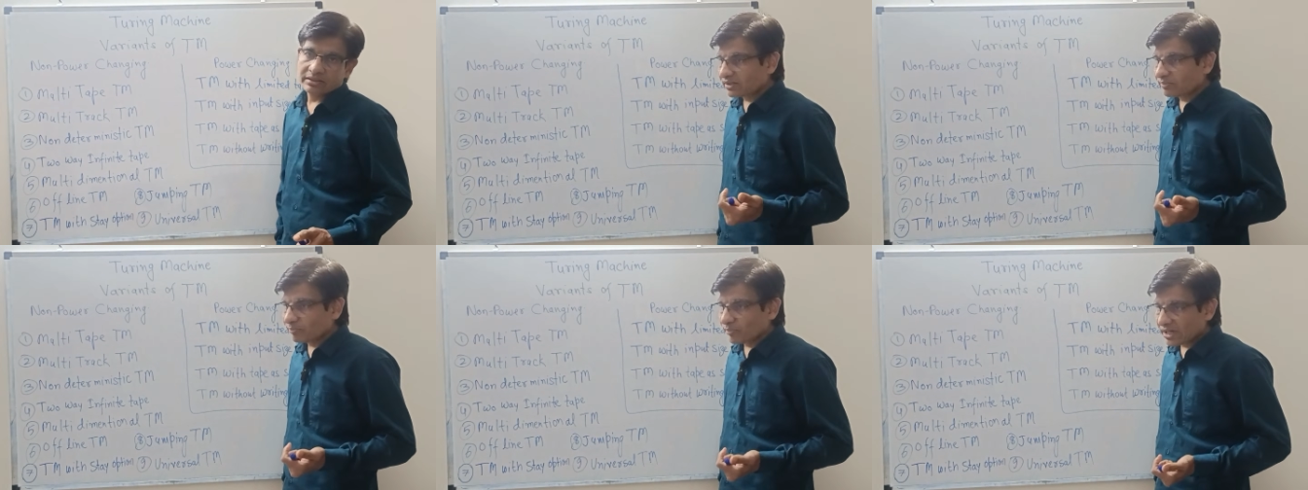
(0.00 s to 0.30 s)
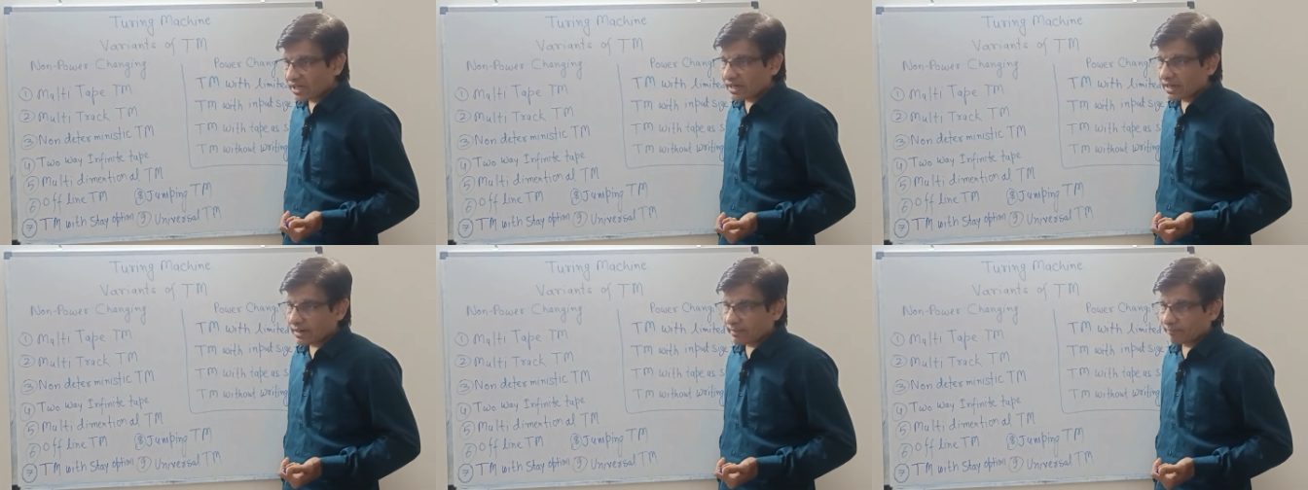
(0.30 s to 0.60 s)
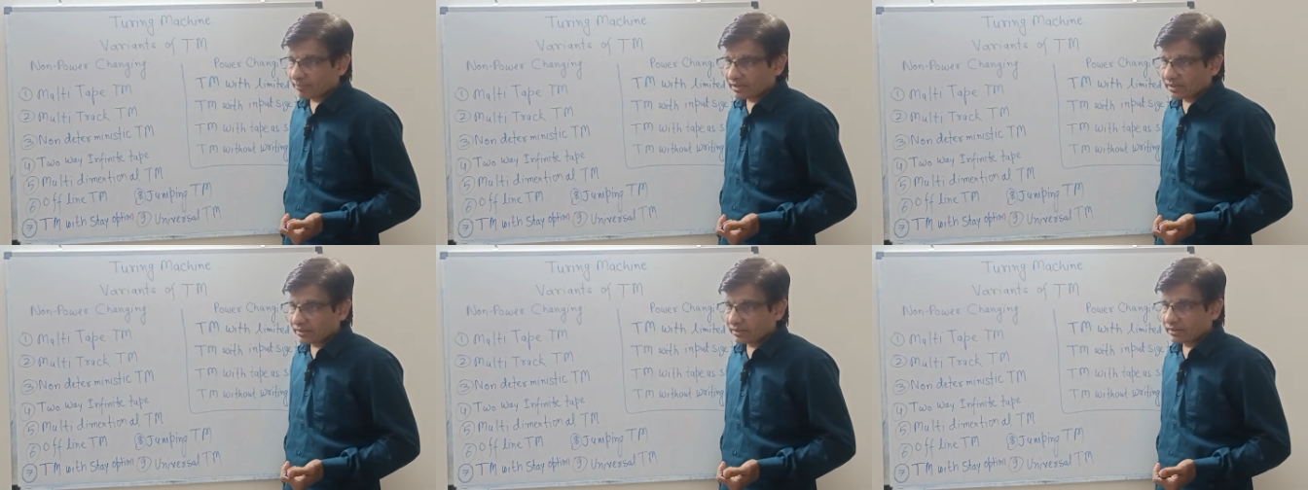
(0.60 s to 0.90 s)
It may
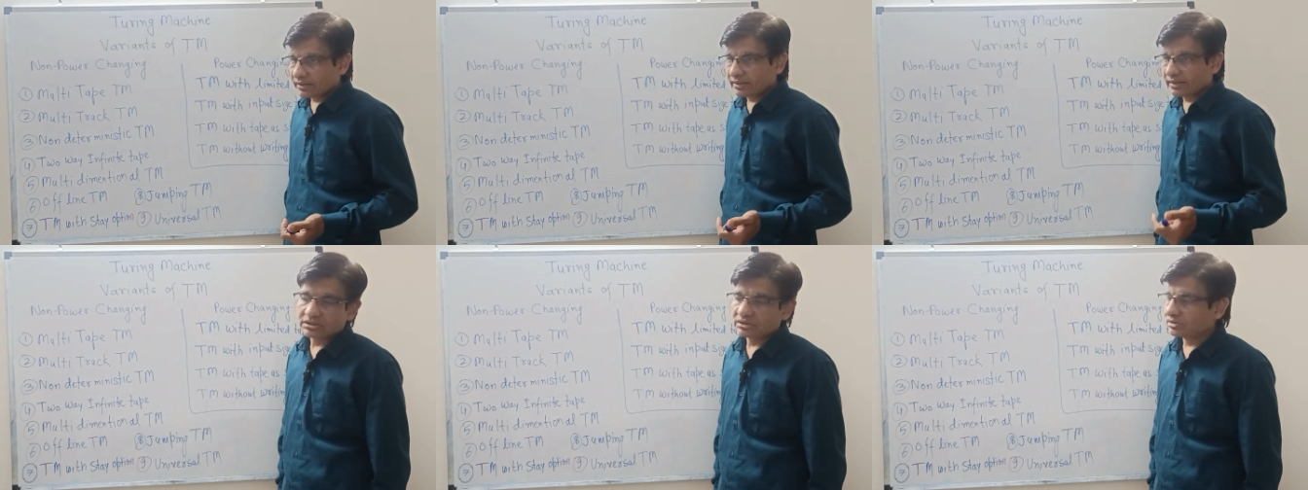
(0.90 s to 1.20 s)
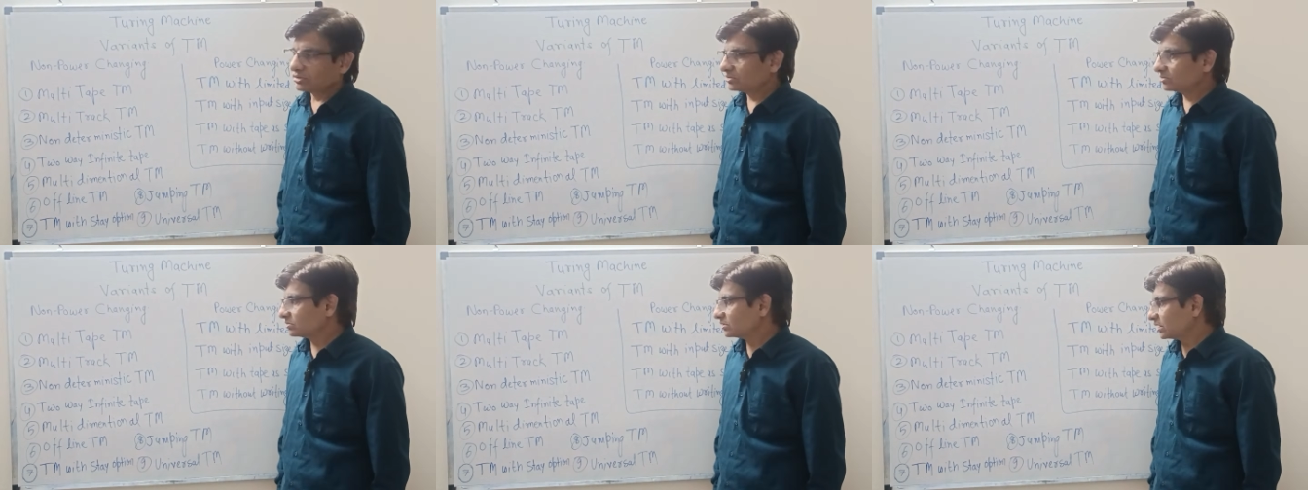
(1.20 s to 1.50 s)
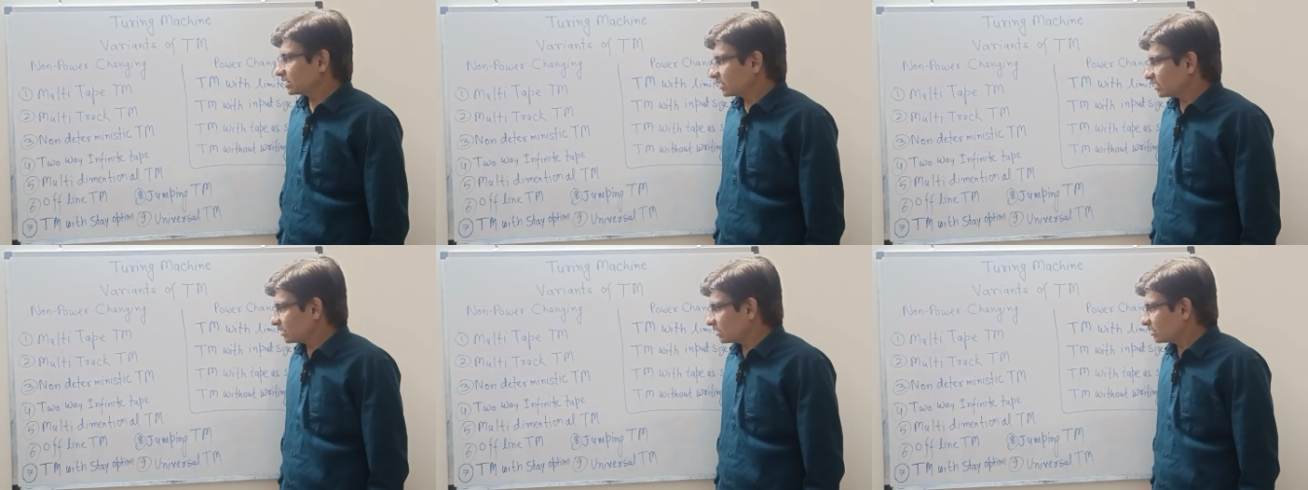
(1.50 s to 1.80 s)
happen,
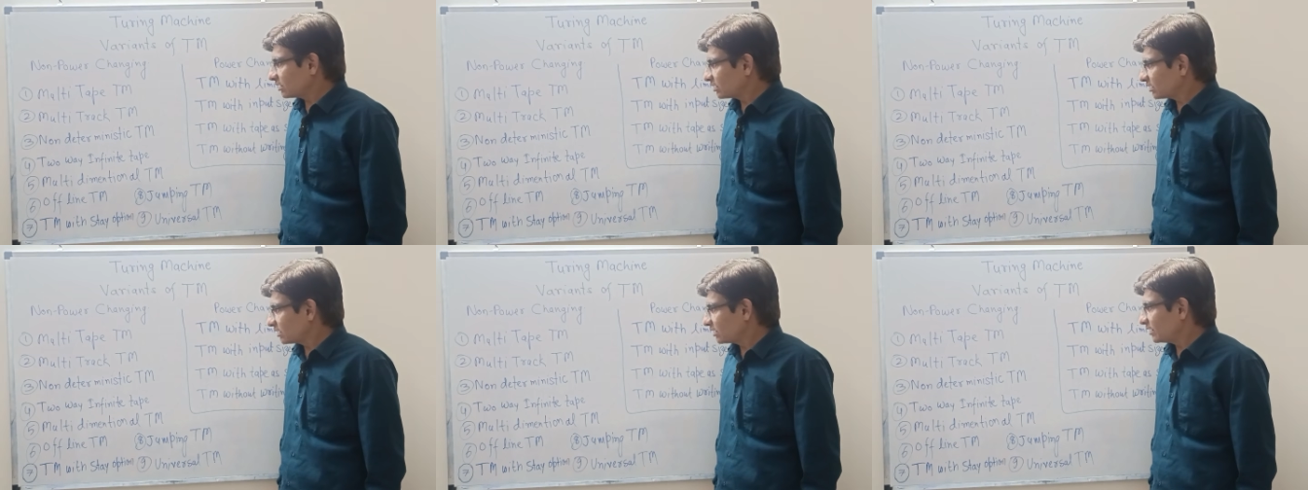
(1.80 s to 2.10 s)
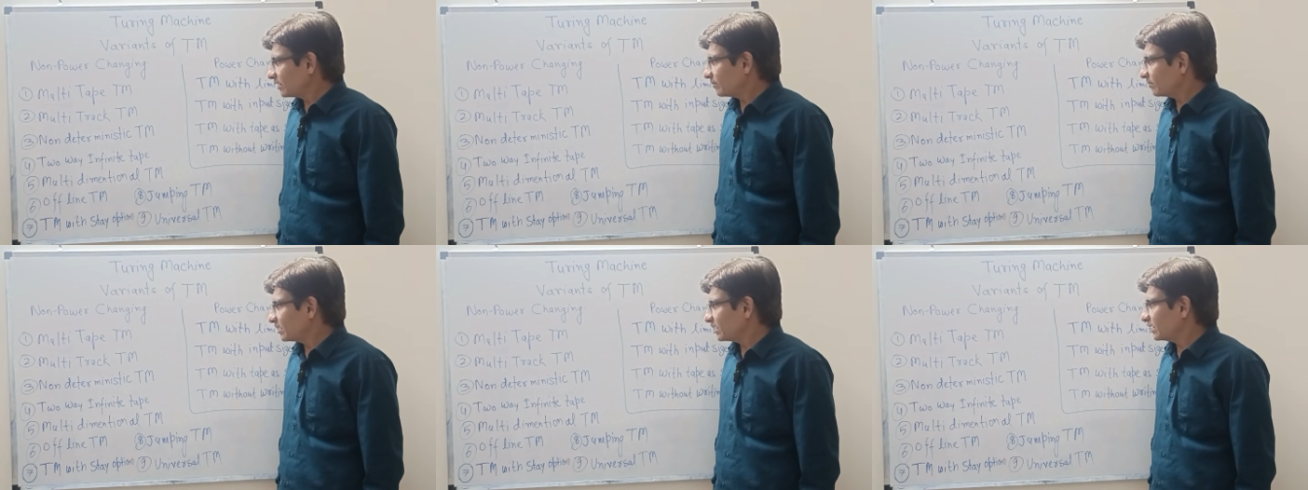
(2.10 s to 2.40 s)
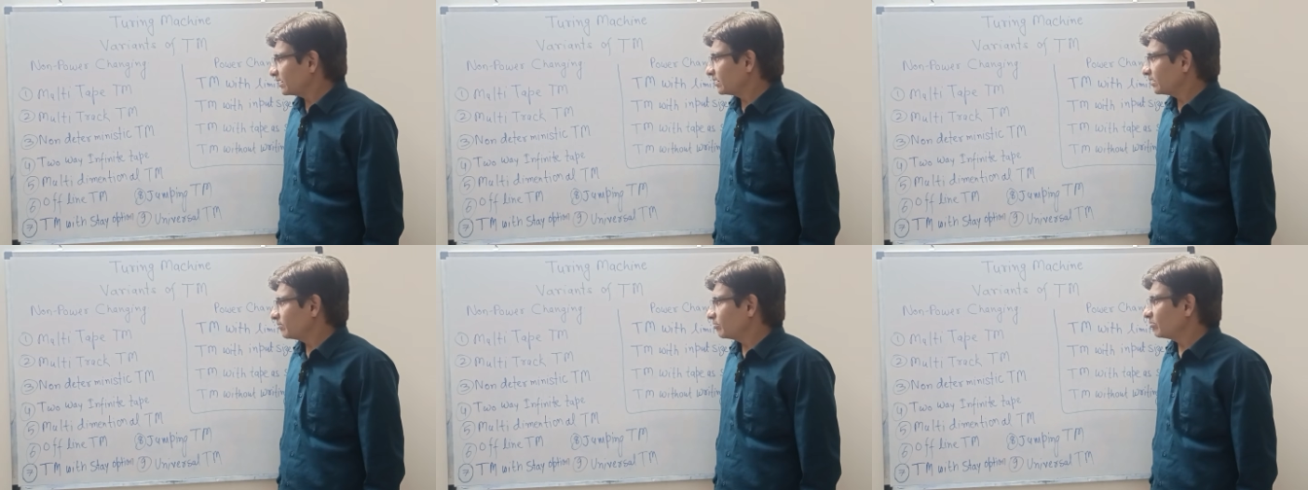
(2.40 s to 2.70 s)

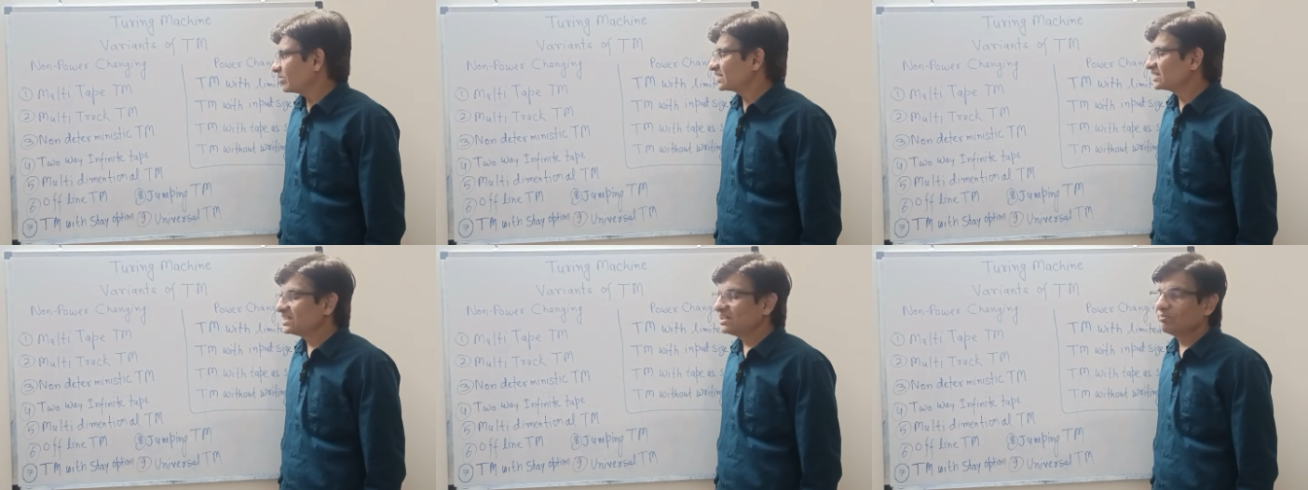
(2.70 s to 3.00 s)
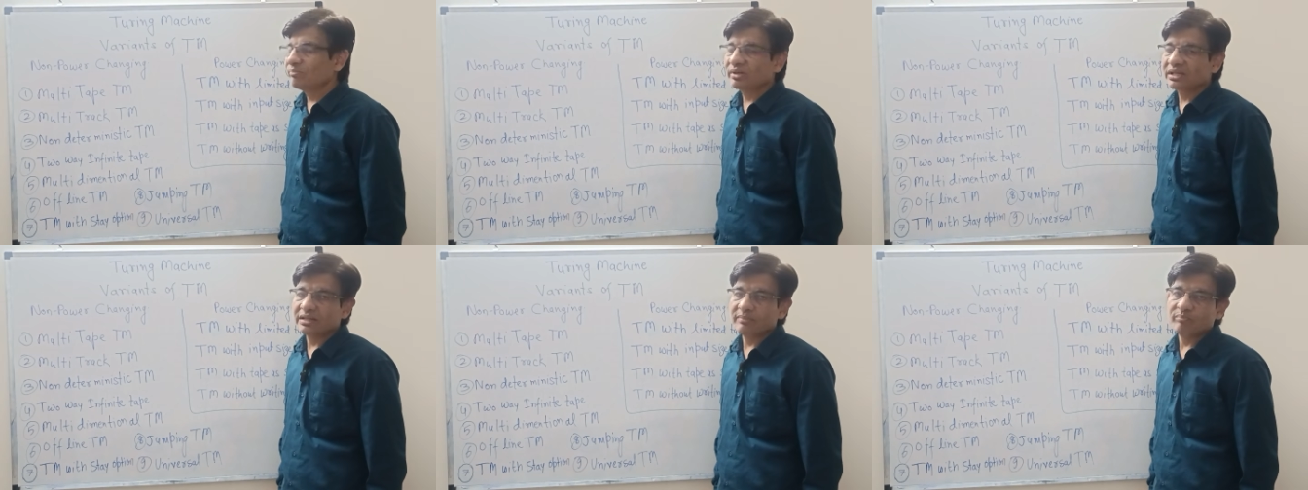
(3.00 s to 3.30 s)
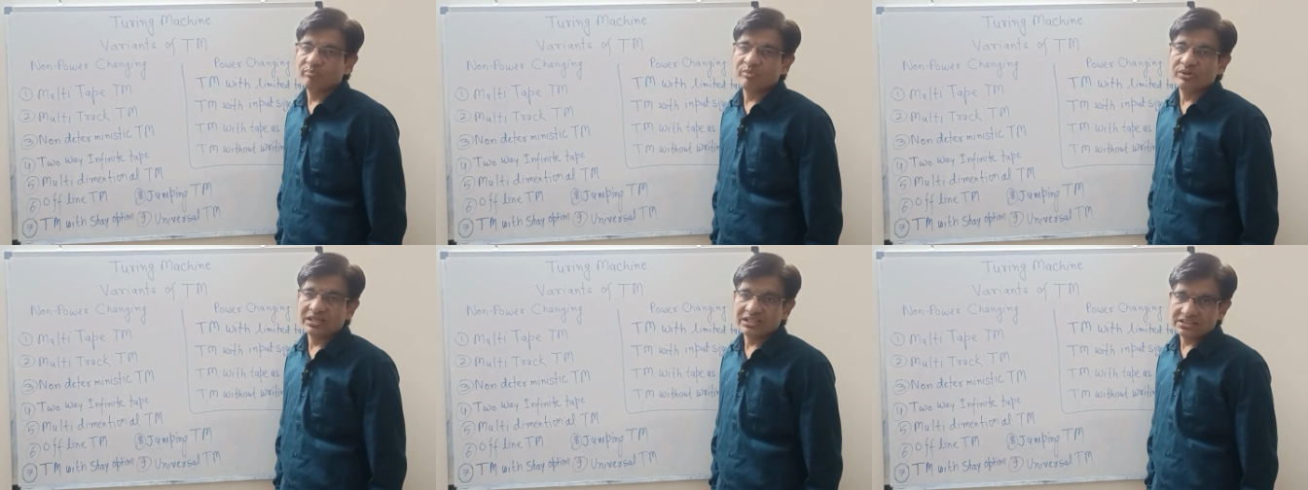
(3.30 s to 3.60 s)
the machine
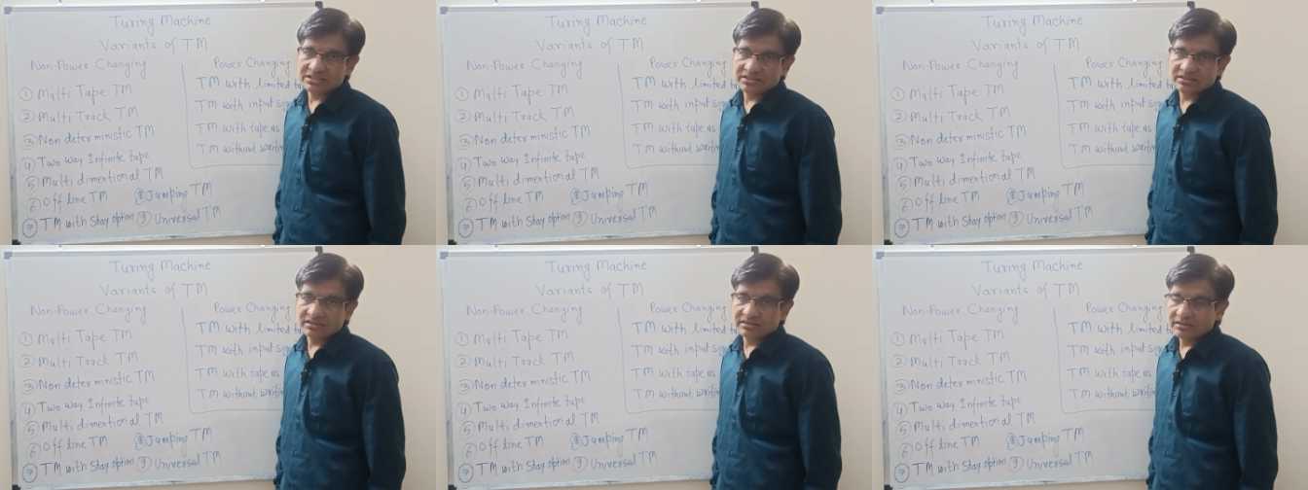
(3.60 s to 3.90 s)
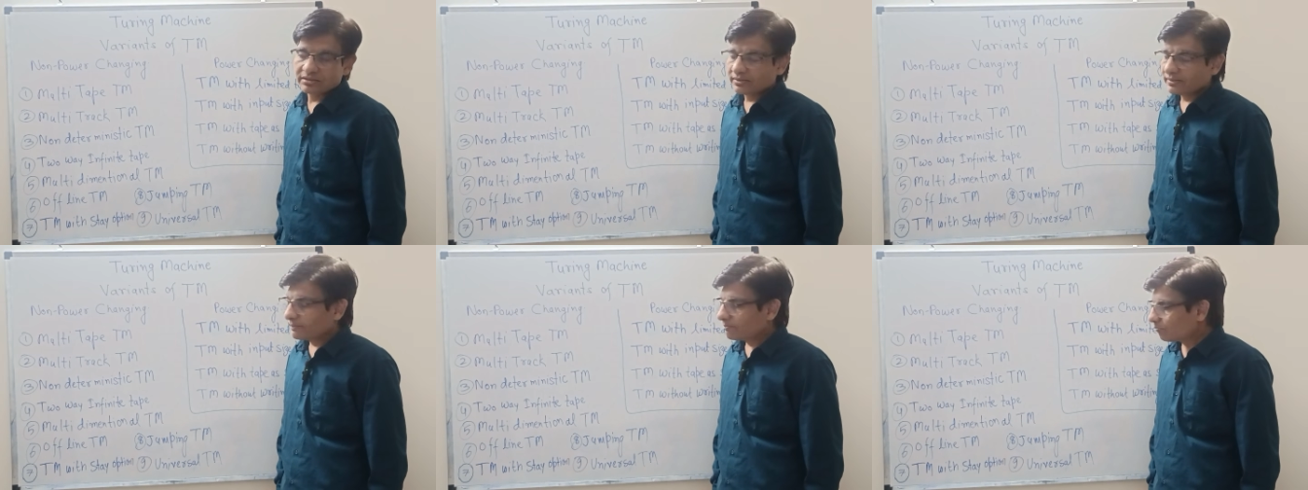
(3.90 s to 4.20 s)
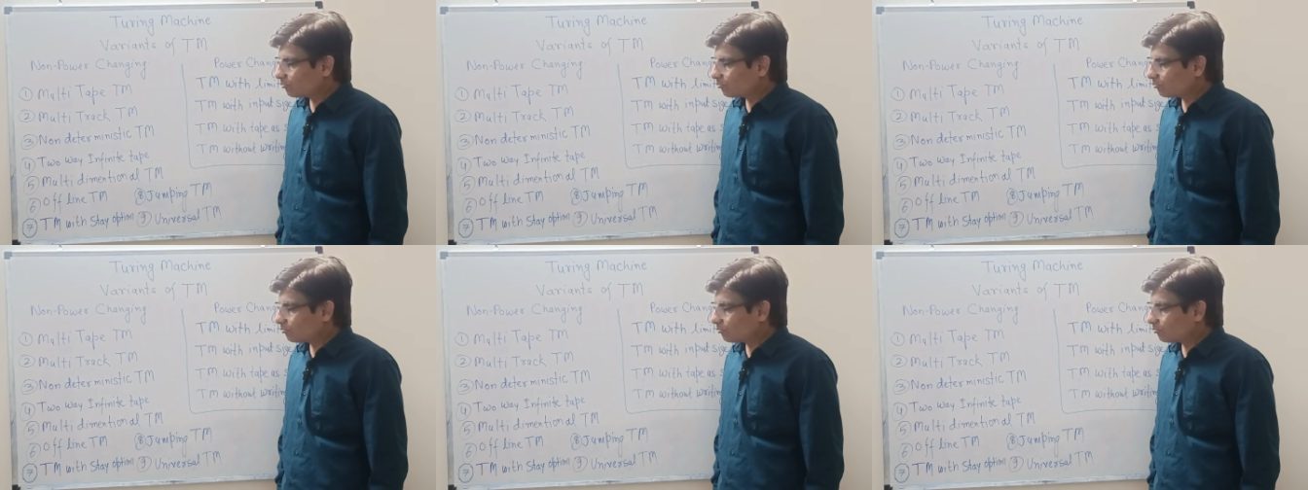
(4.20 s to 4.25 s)
become faster,